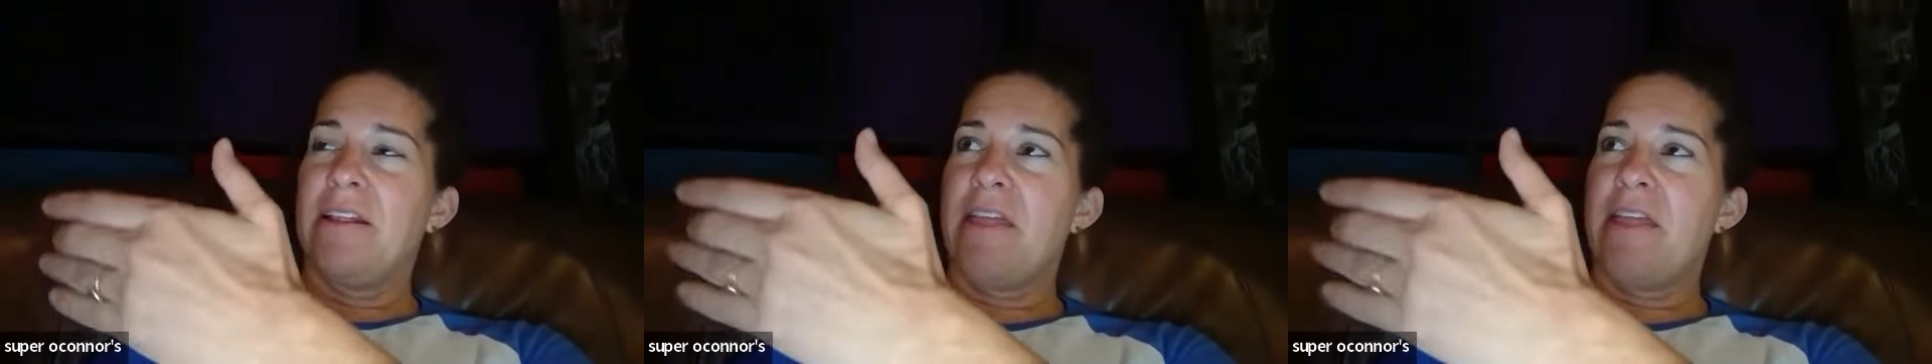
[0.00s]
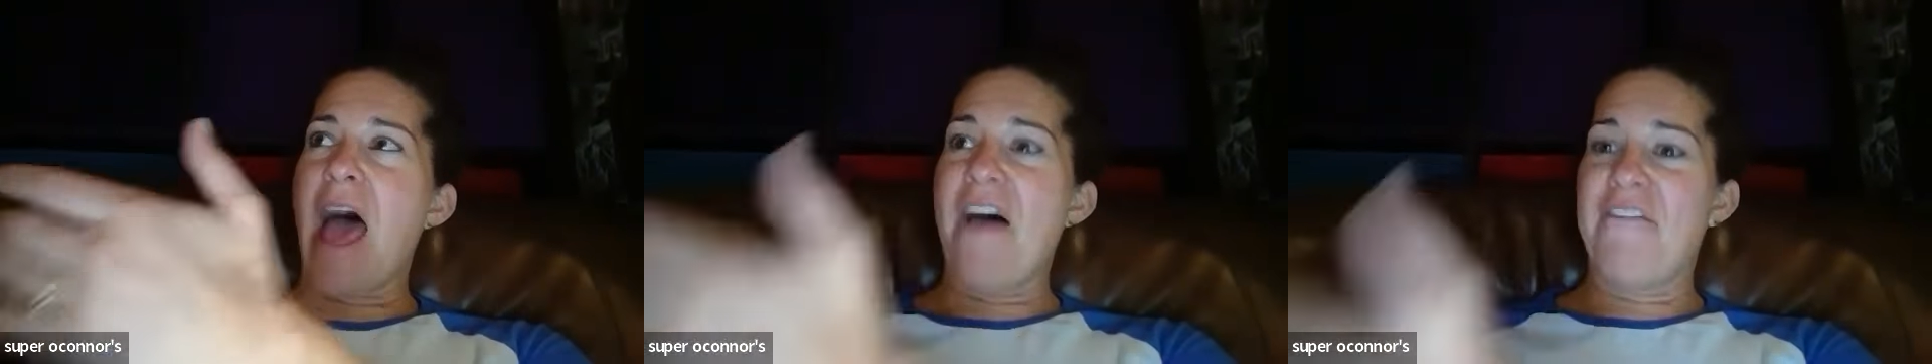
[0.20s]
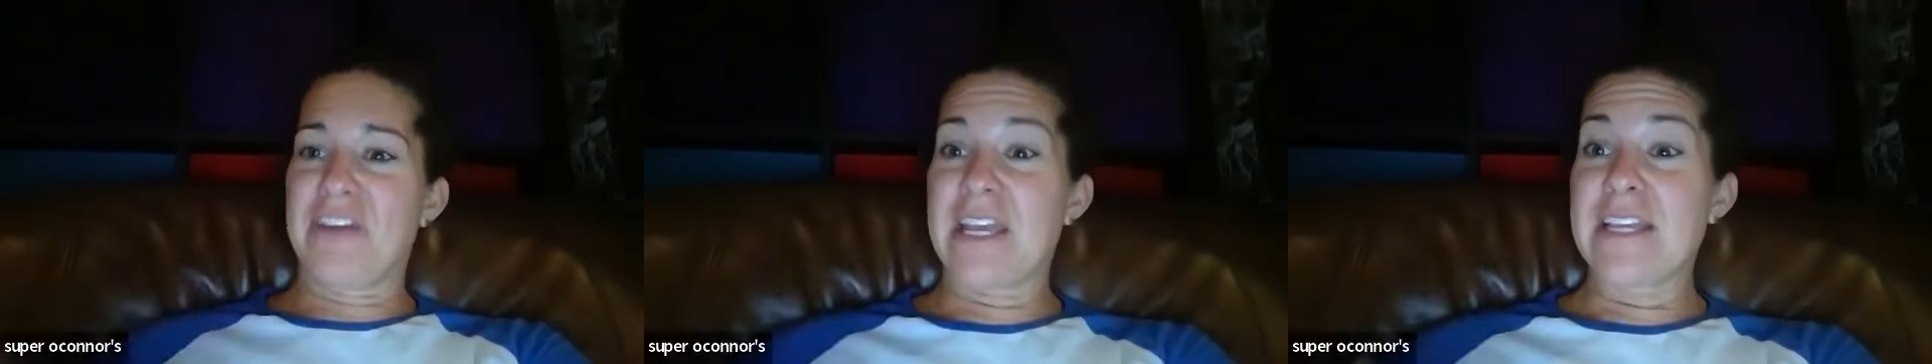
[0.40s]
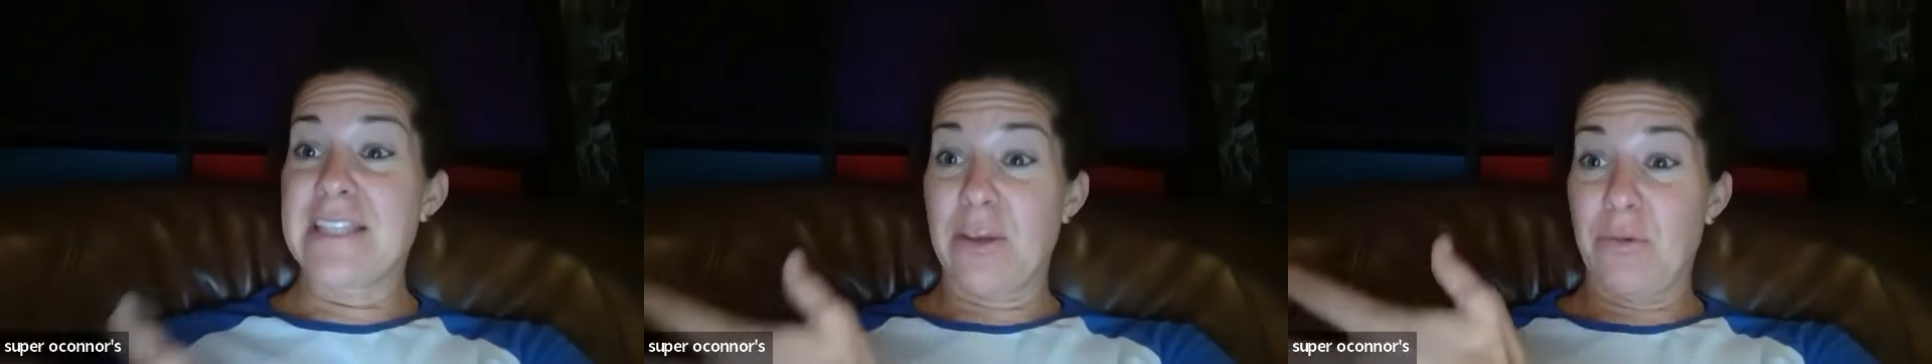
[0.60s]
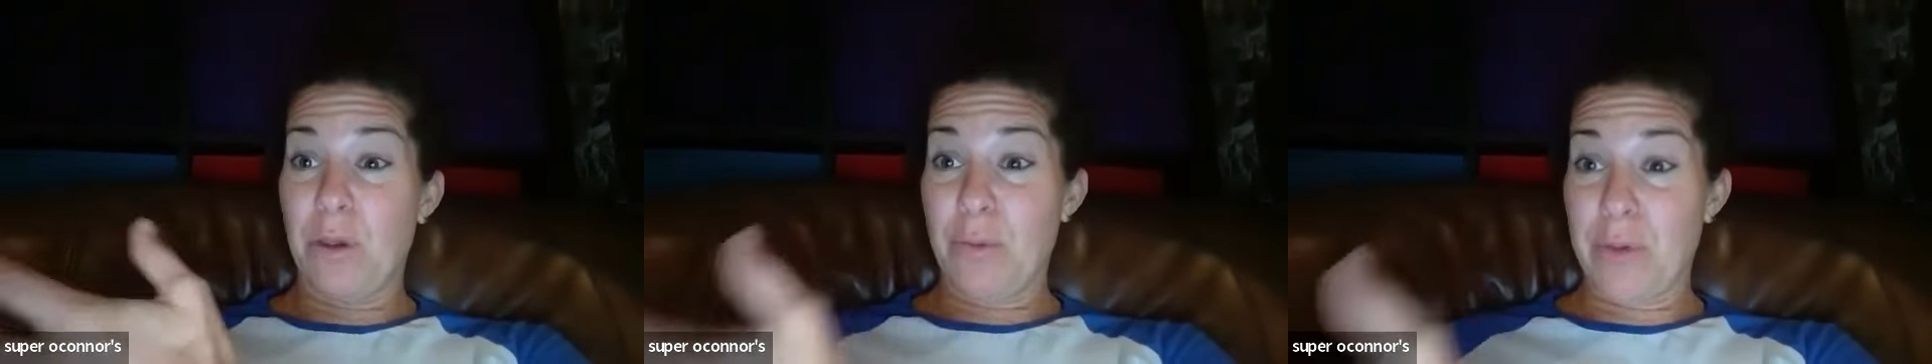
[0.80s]
the
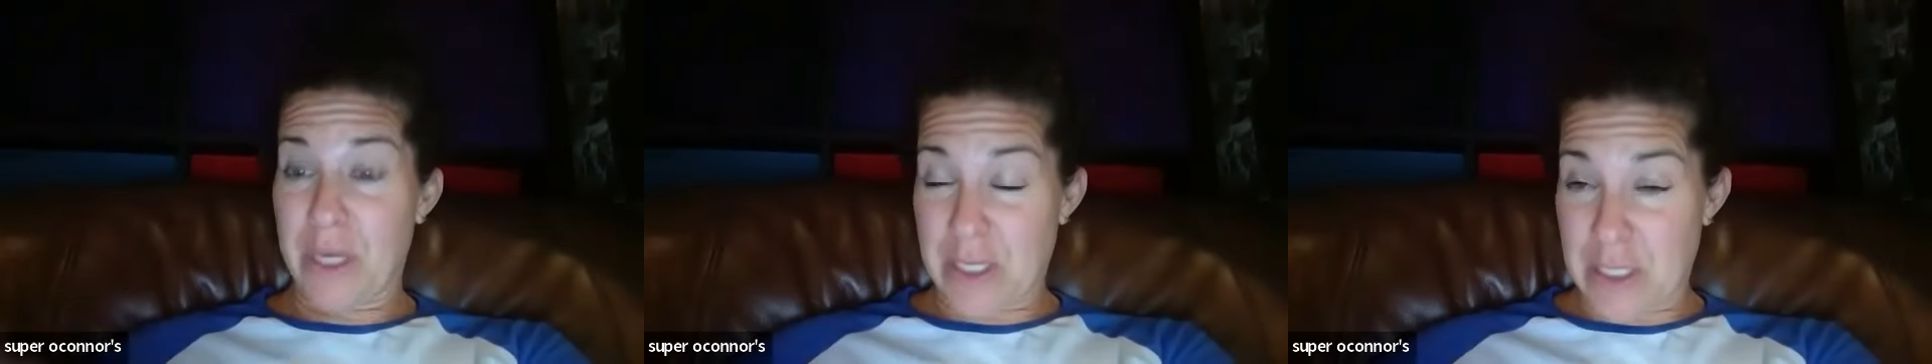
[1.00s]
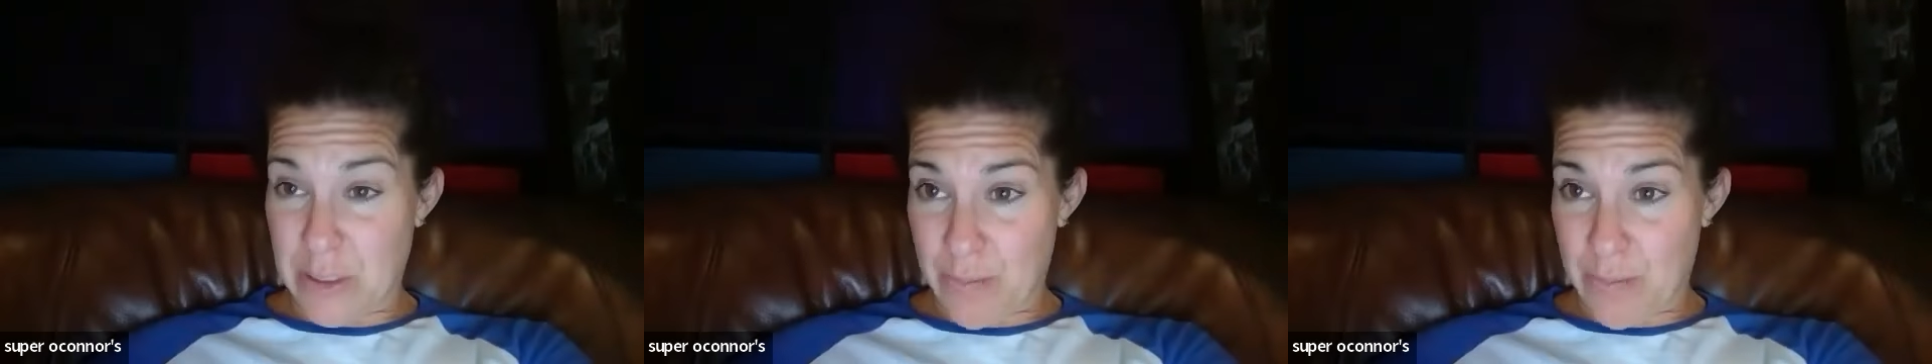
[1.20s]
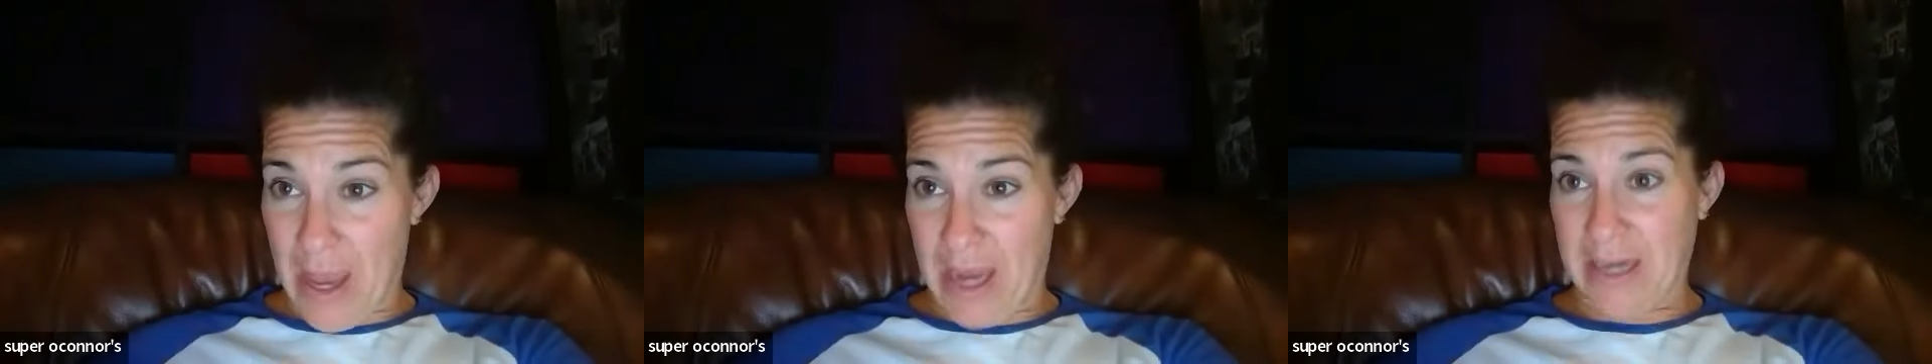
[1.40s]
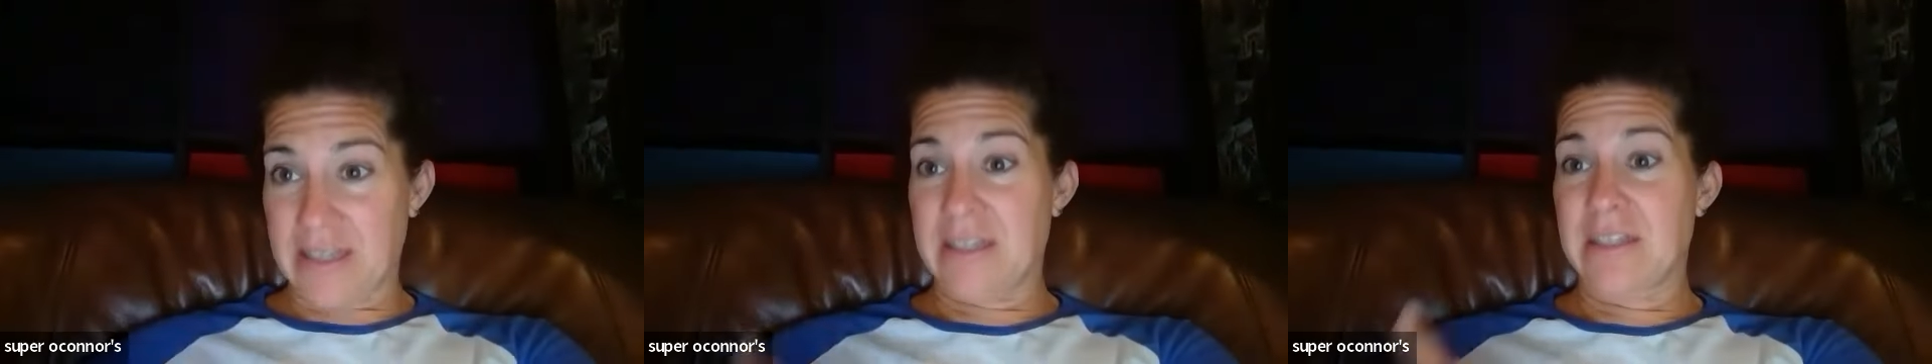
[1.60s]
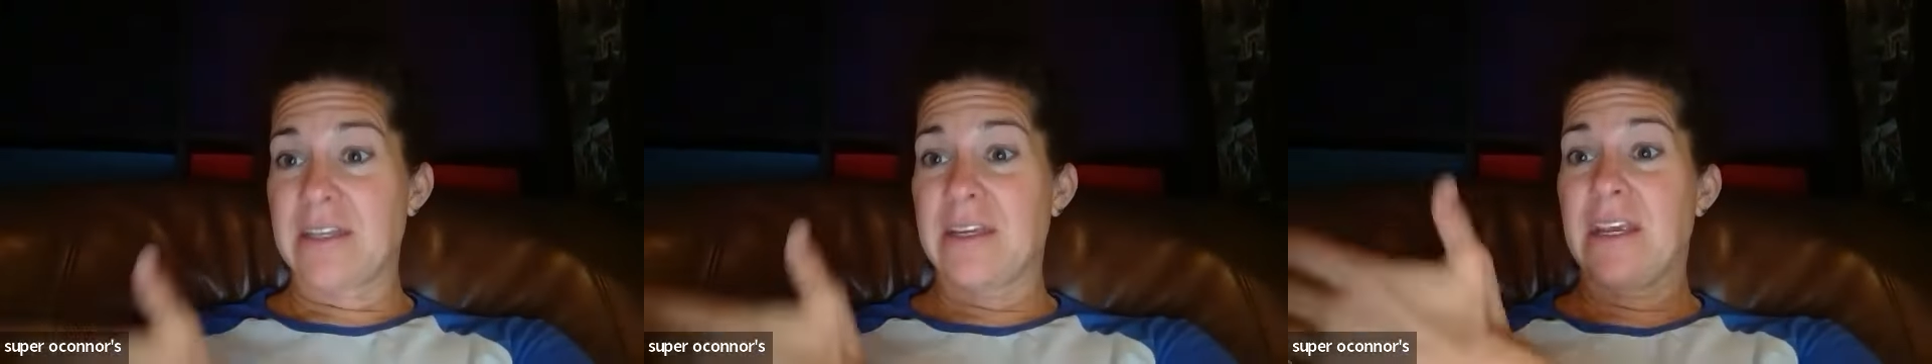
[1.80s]
efficacy we would
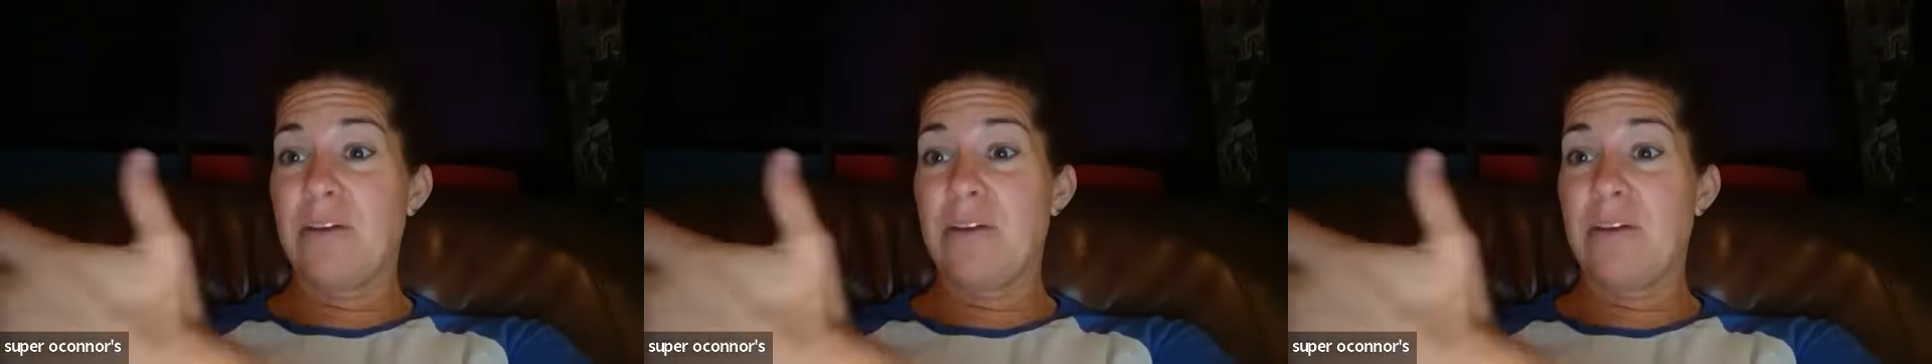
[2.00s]
expect